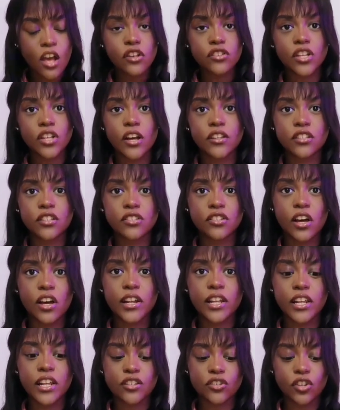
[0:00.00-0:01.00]
So I
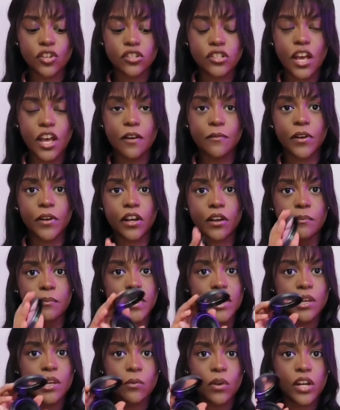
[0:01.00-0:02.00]
decided it's good to have like a
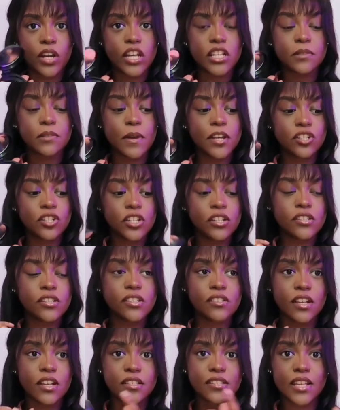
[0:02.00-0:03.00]
mini one, especially
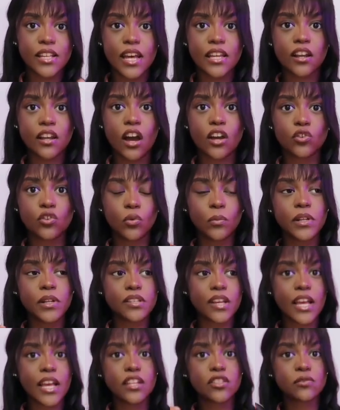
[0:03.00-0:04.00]
since I said I normally
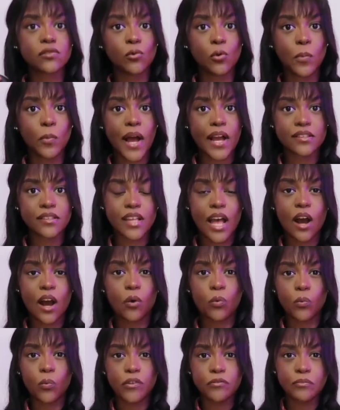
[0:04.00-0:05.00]
take small bags
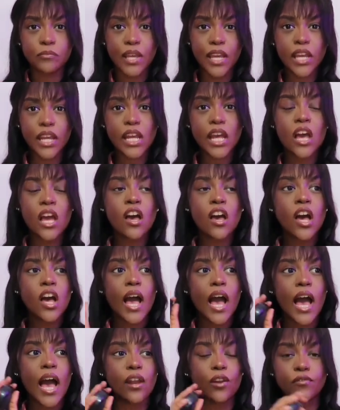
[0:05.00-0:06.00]
out with me,
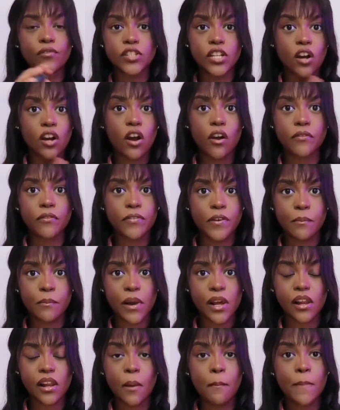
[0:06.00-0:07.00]
and obviously I can't fit
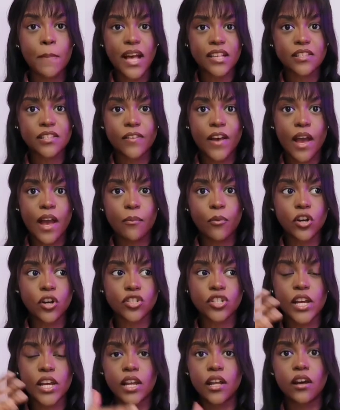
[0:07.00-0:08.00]
my like massive
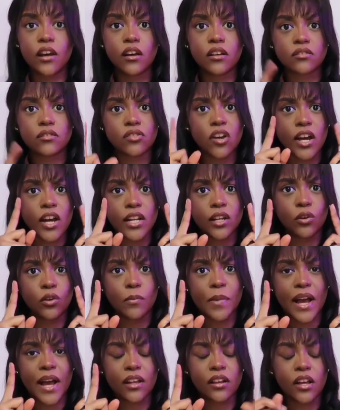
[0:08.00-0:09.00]
hairbrush in a tiny little
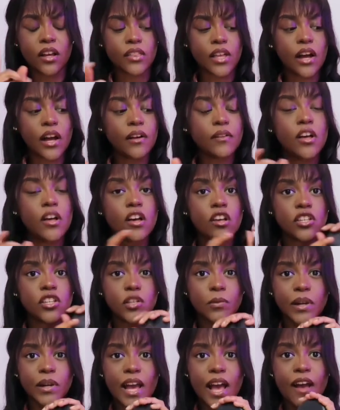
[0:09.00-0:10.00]
bag like that.
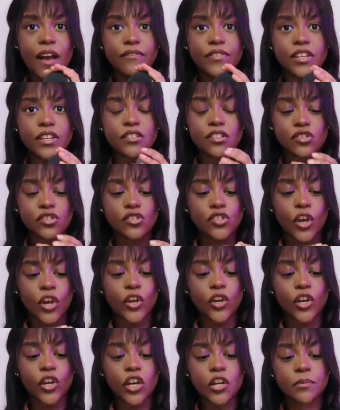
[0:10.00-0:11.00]
So when I have this, it's so
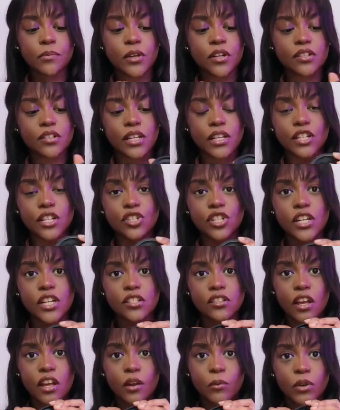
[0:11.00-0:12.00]
good because it literally
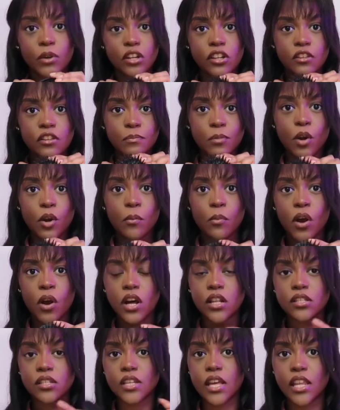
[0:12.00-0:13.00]
is like one of those pop
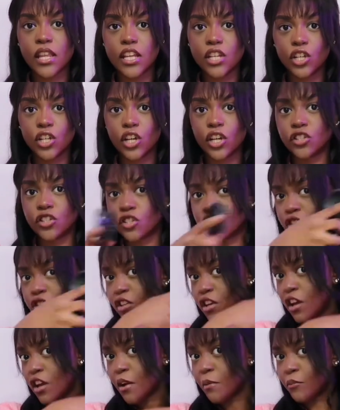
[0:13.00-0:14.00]
ones, and then you can
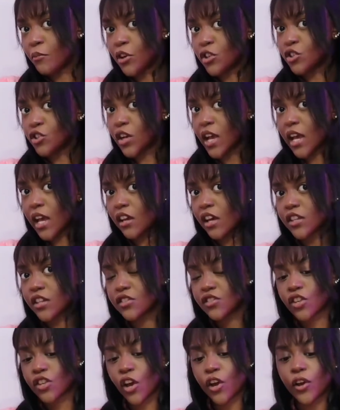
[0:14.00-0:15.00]
just brush your hair like
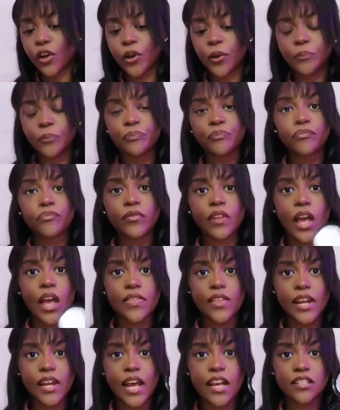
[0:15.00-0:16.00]
so.
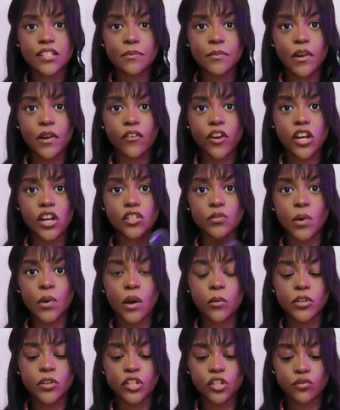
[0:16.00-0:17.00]
And then it has a mirror as
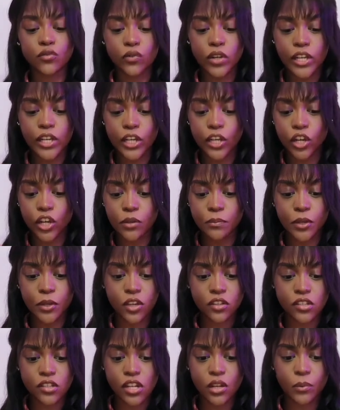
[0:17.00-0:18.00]
well, which is really good
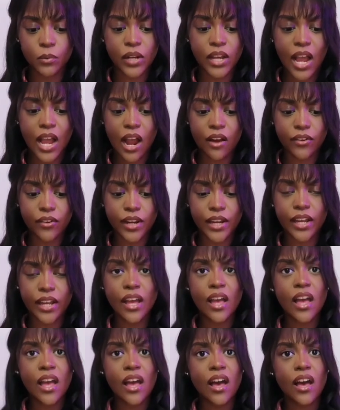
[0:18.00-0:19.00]
because I don't want to carry
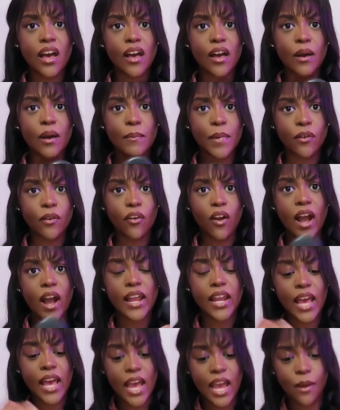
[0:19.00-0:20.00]
a mirror
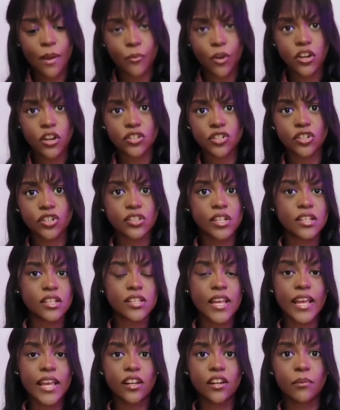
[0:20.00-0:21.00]
and a hairbrush because that's
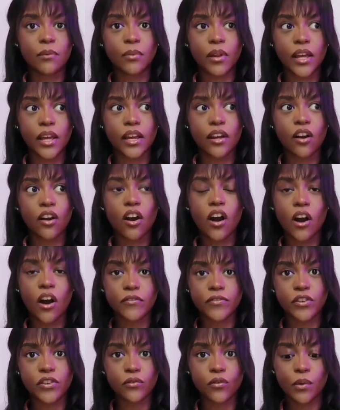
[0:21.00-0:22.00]
taking up like
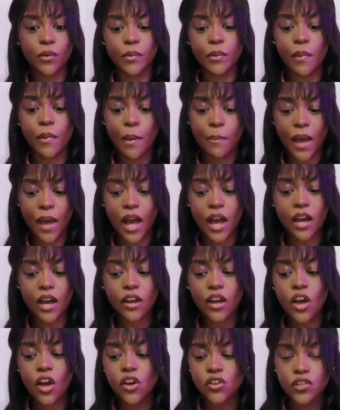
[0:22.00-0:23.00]
half the room in my
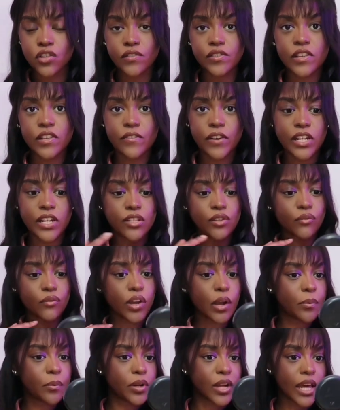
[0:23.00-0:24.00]
bag. So obviously if I need to
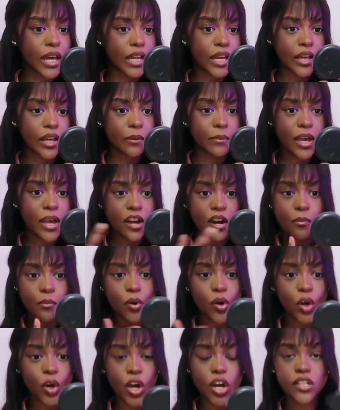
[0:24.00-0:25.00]
re-up on any makeup
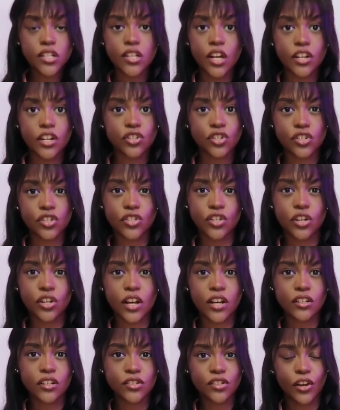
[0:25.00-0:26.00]
products, I can just do
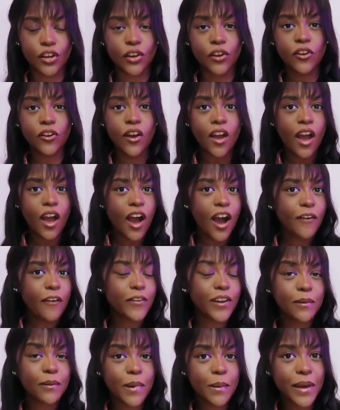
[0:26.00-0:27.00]
like so. I
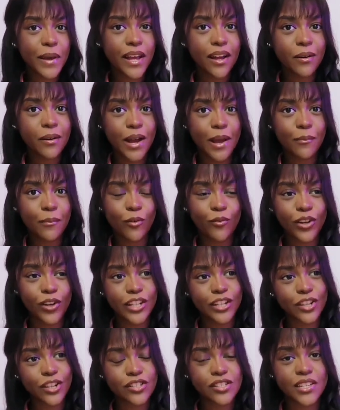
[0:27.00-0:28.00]
feel like my makeup came up
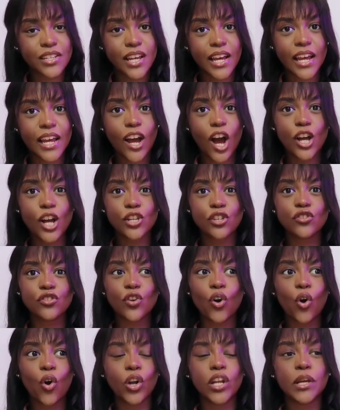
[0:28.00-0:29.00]
really good today. I used
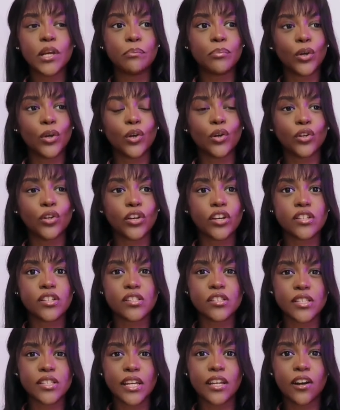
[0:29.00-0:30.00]
the Holly Boone
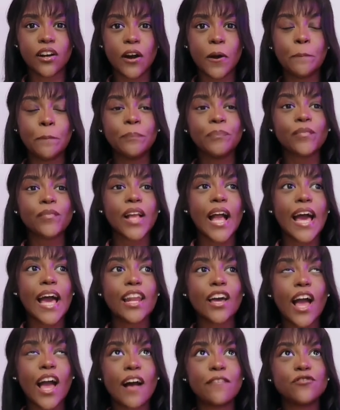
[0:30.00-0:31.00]
concealer, and
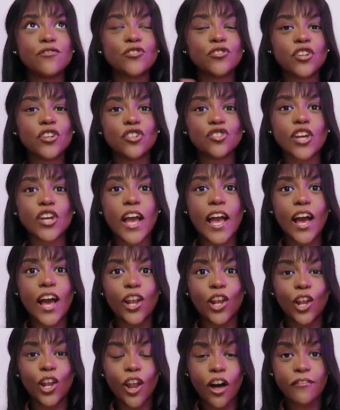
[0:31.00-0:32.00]
I have such a
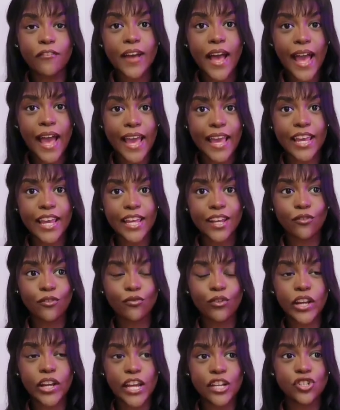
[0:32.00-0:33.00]
love-hate
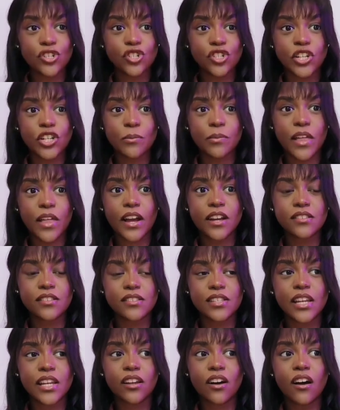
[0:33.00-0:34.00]
relationship with that
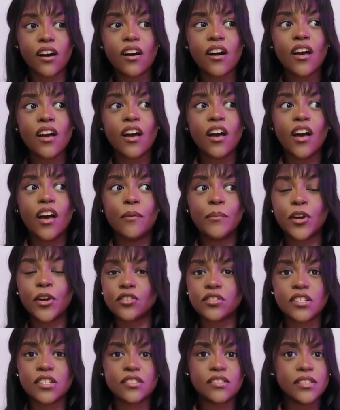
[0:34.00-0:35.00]
concealer
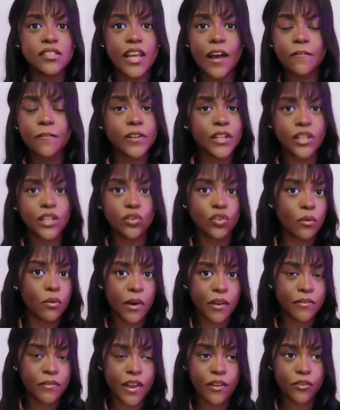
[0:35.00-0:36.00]
because it's definitely not
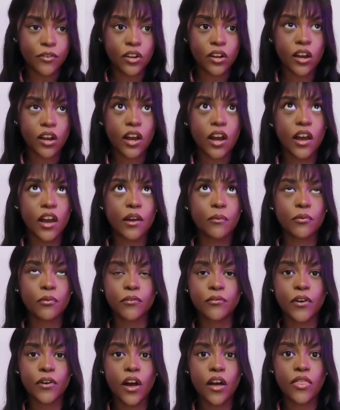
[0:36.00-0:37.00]
my favorite. Like, I
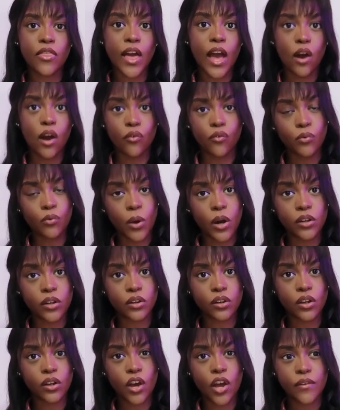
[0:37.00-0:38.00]
prefer the e.l.f.
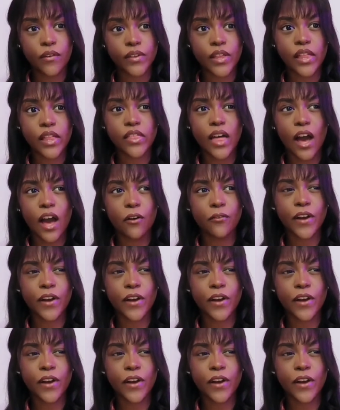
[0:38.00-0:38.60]
one over the e.l.f.